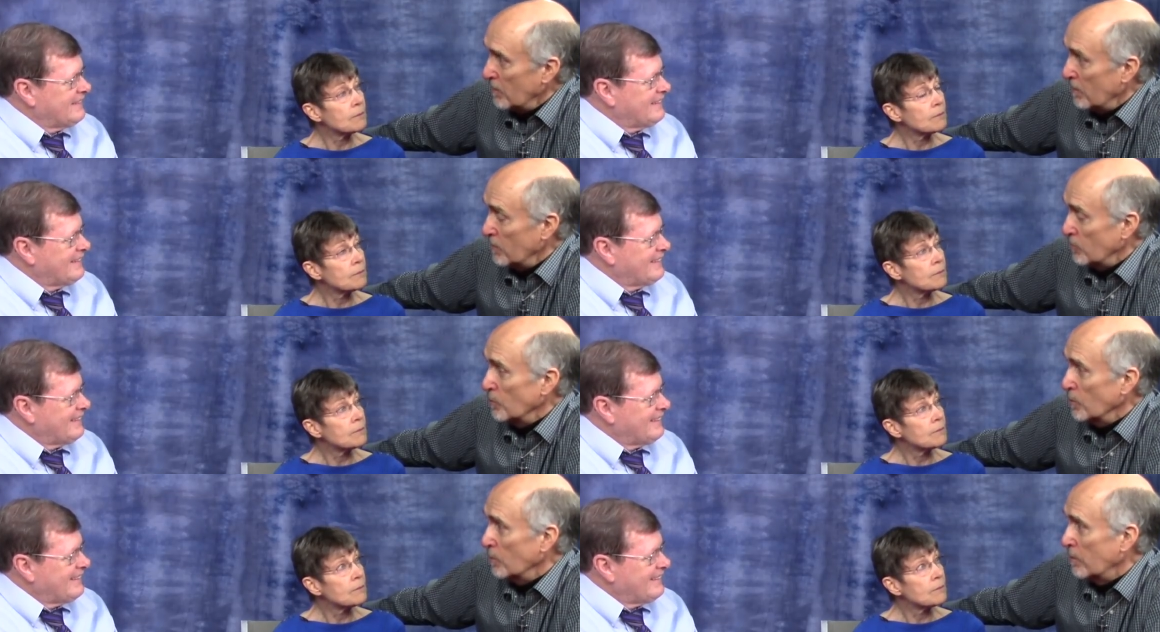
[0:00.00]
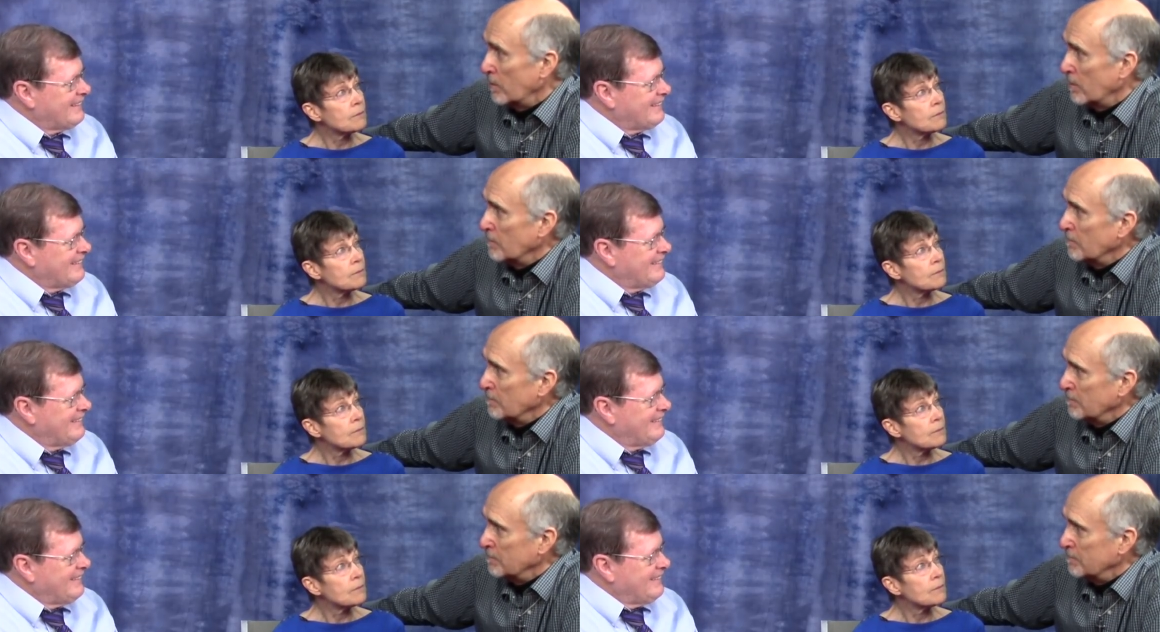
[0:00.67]
Speaker 1: the truth.
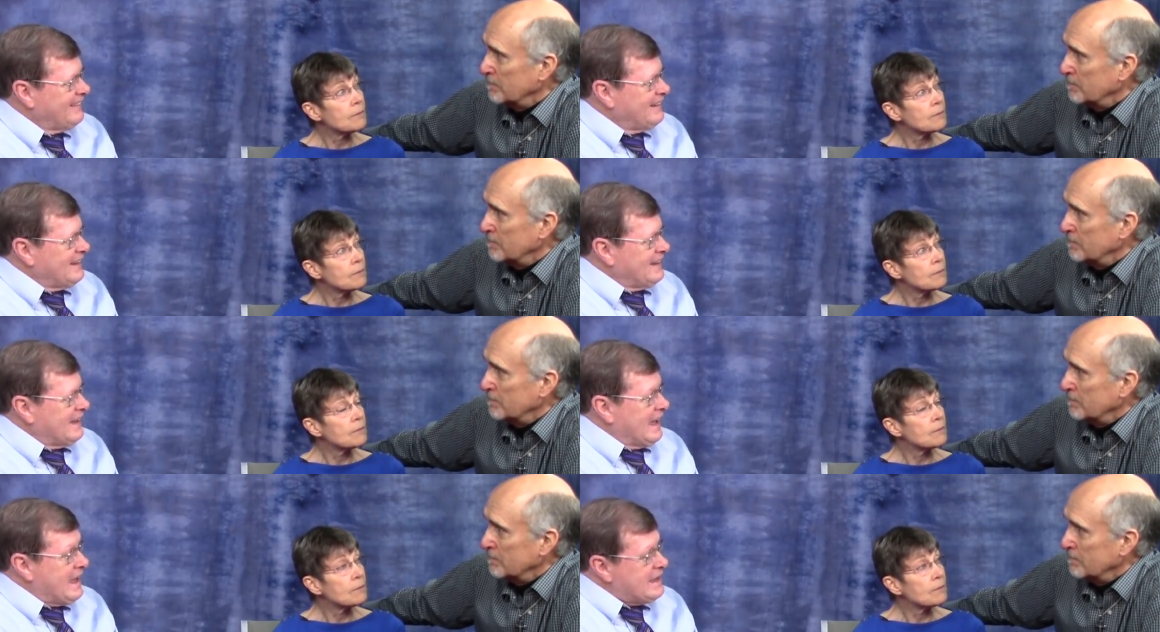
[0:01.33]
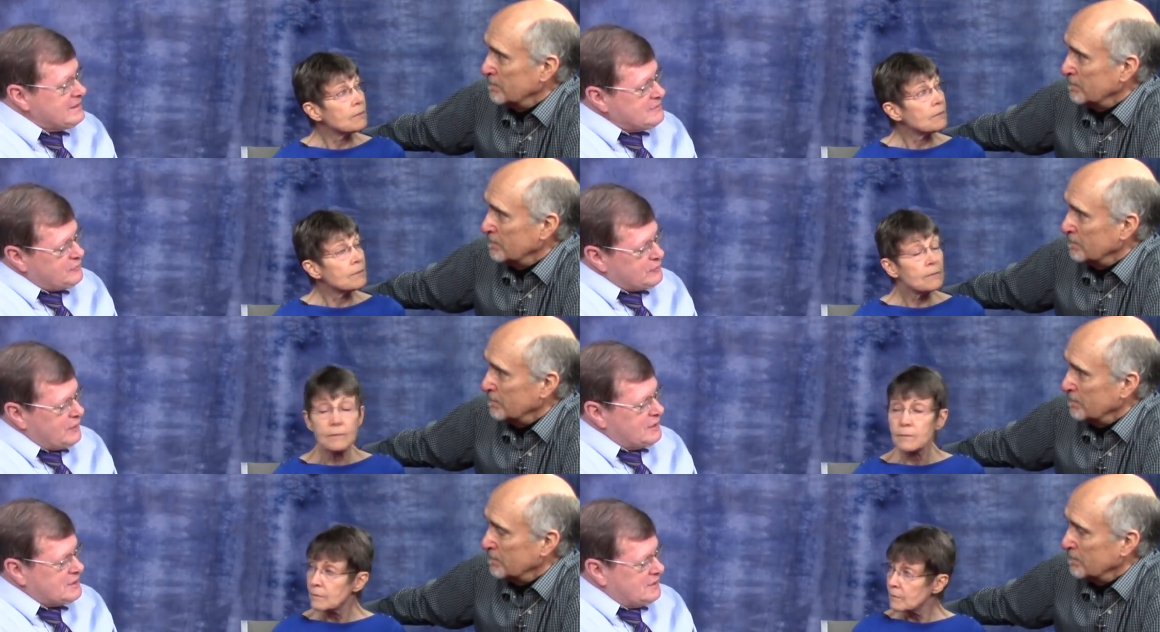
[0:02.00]
Speaker 2: And for
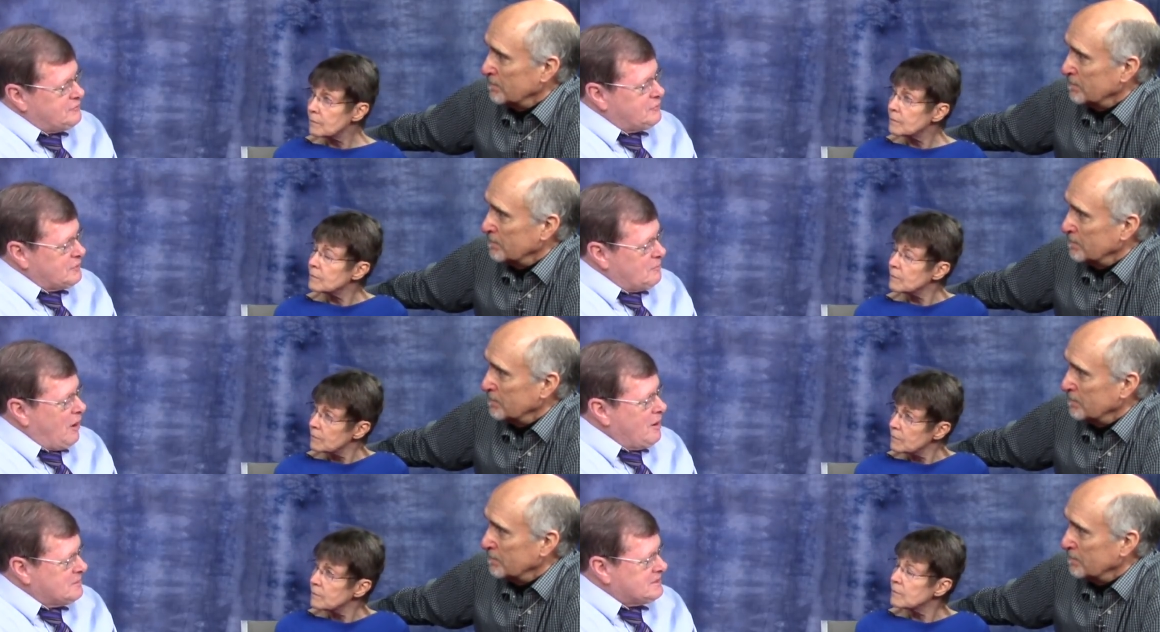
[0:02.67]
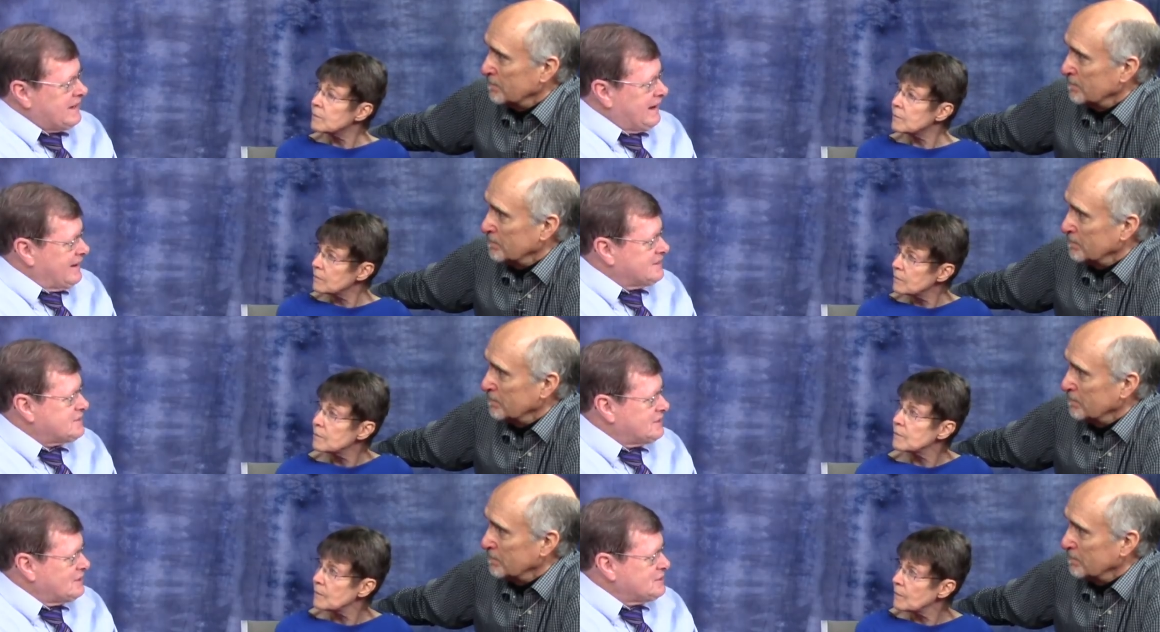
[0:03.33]
a, for a mom and dad to
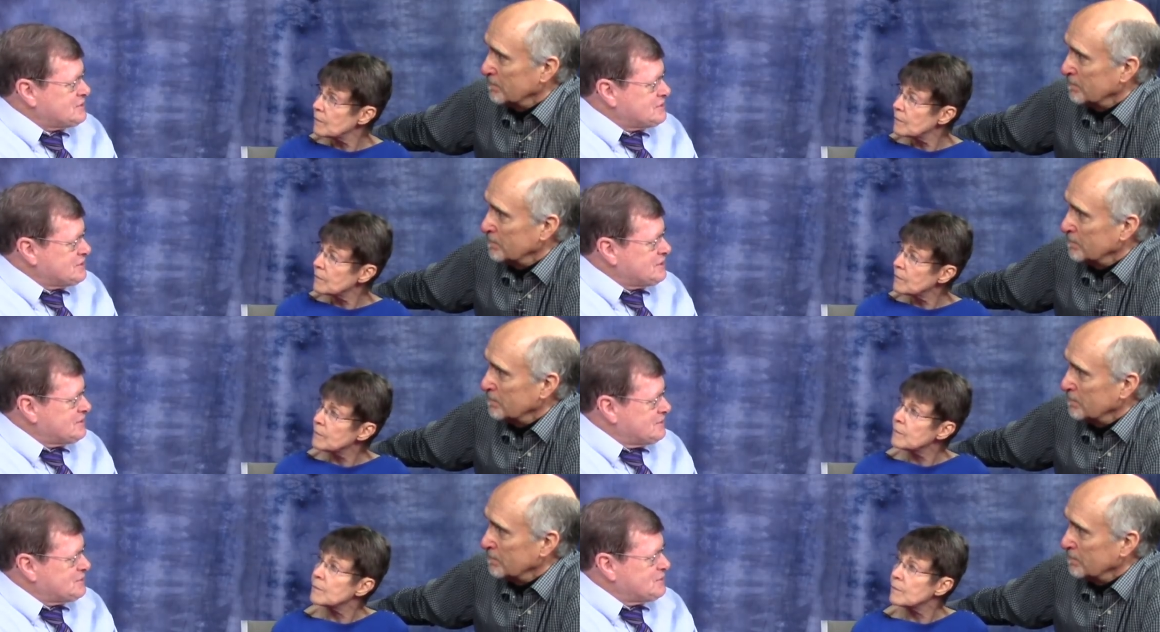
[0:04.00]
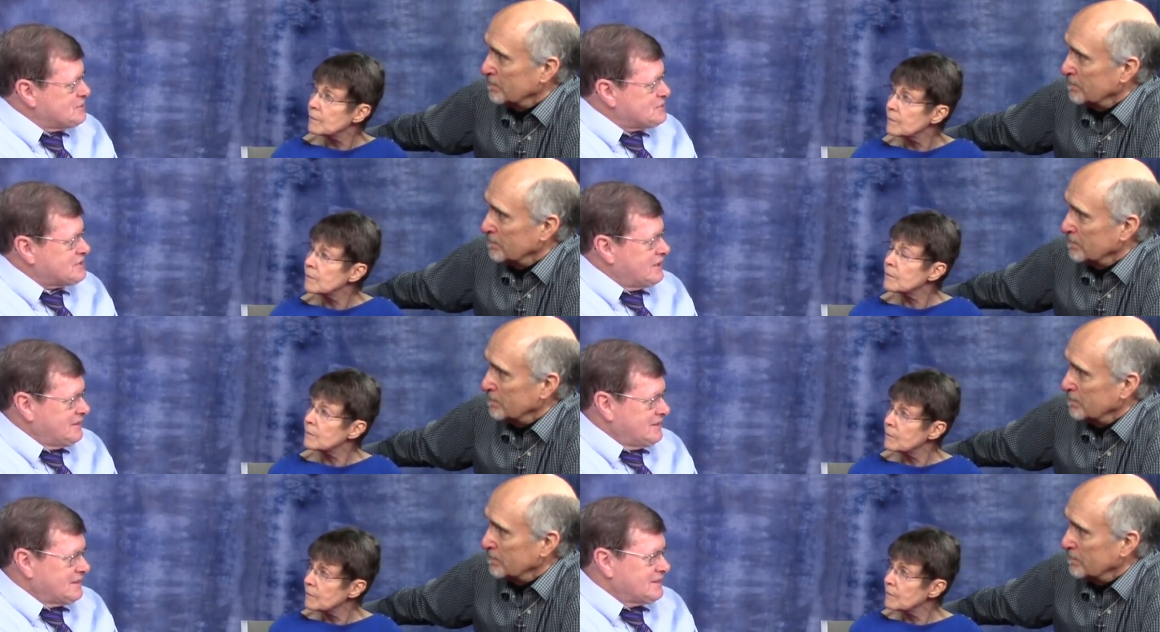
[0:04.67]
listen to, to a son
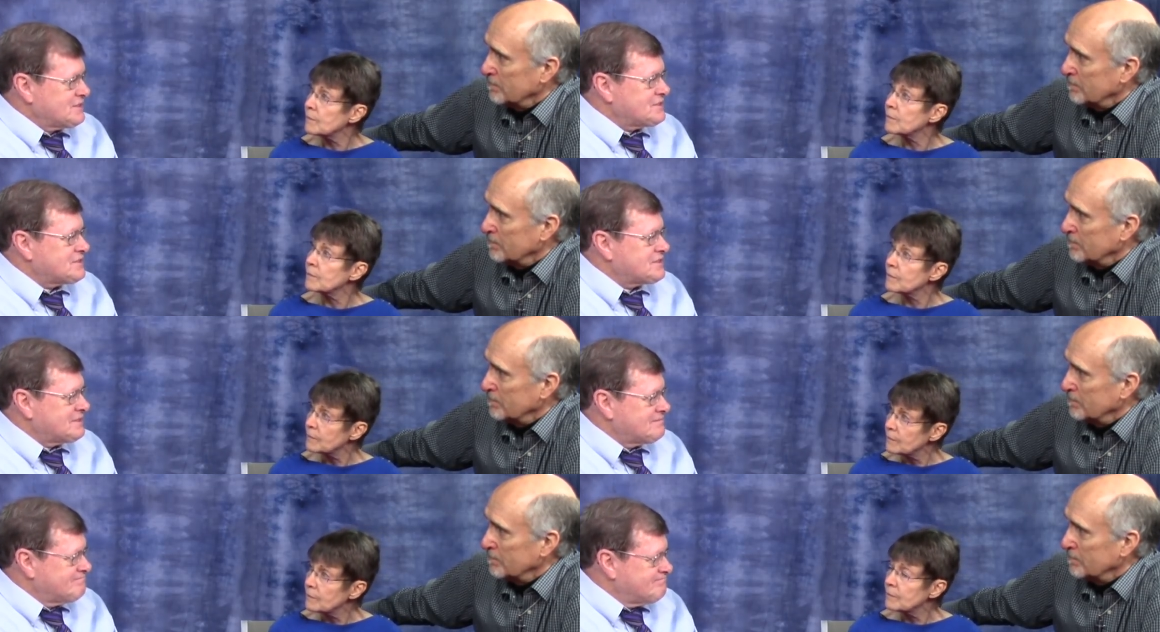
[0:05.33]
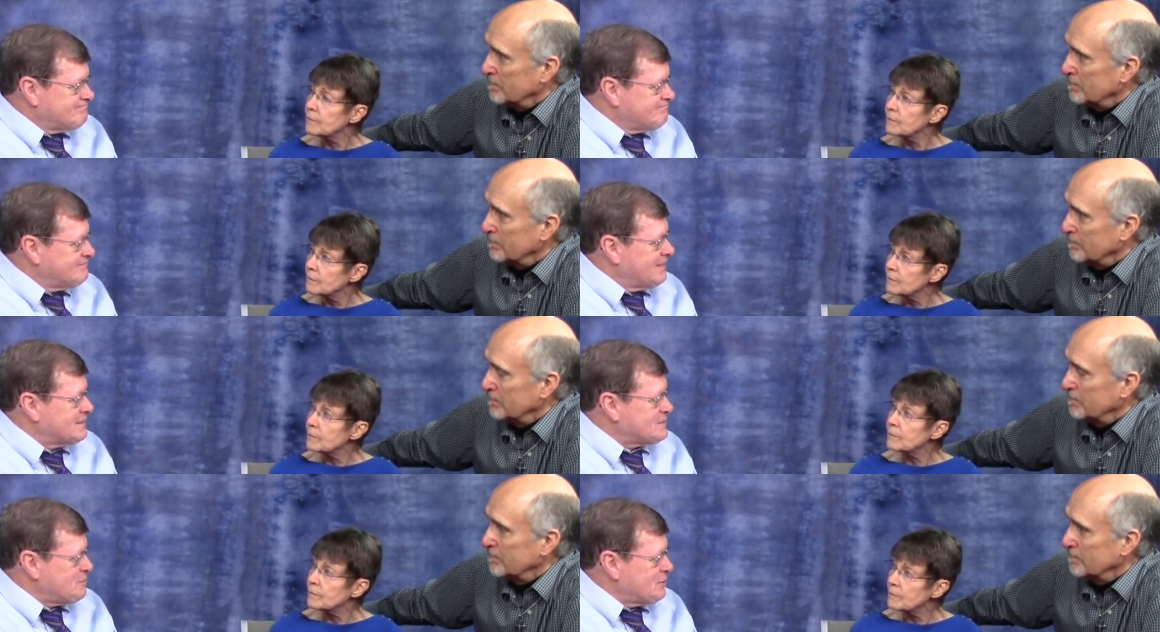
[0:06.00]
is it's
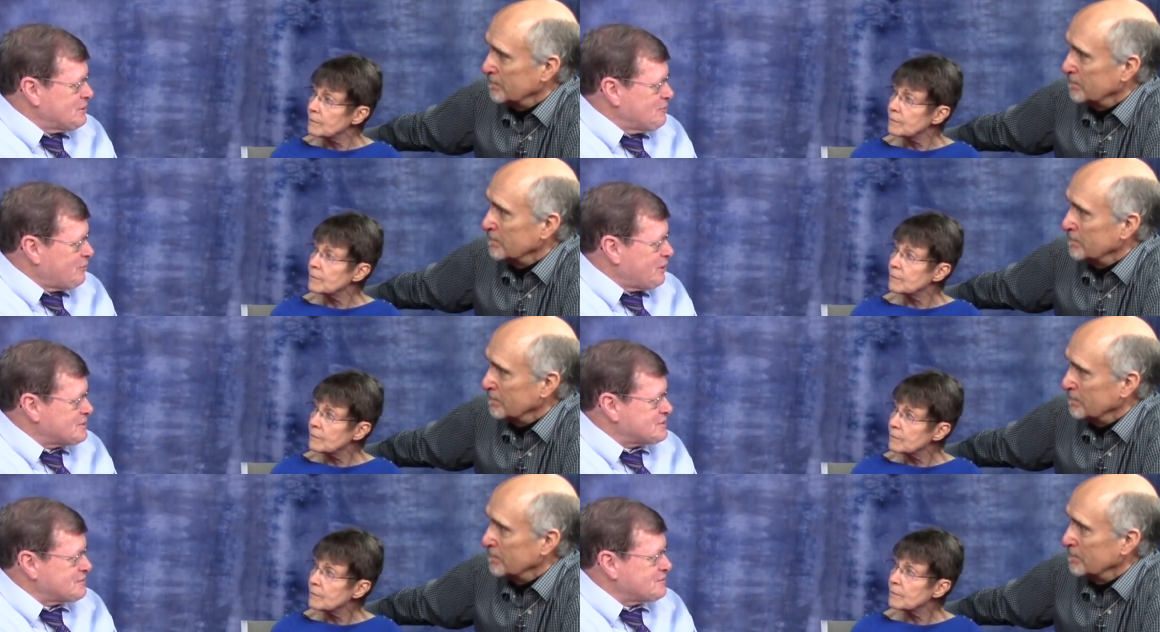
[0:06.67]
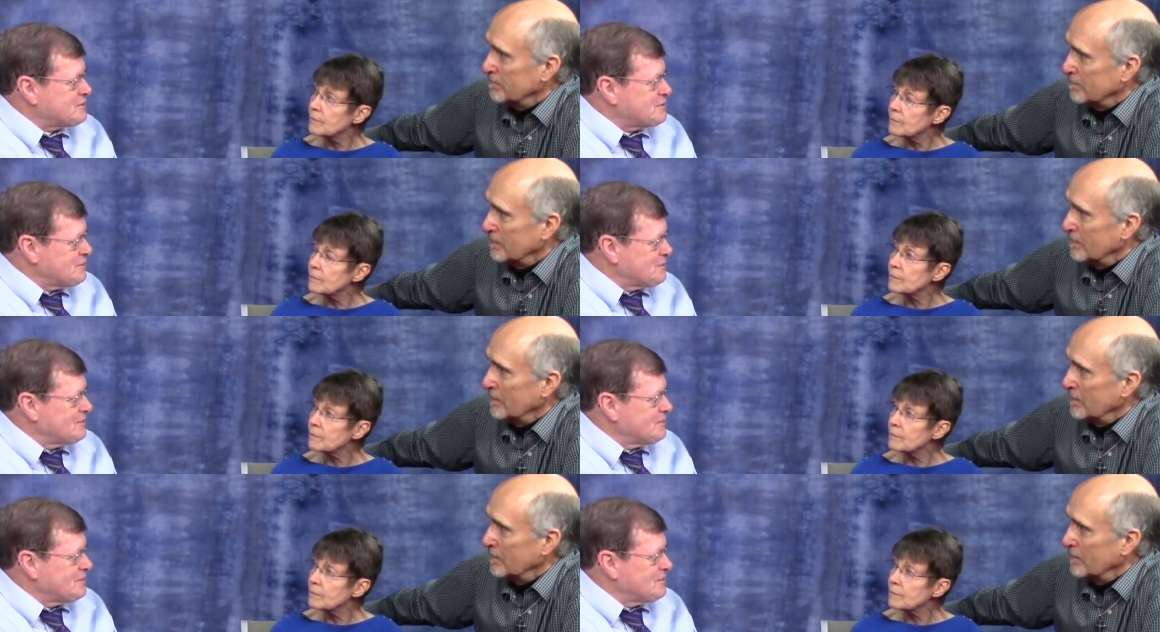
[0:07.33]
pretty impressive too.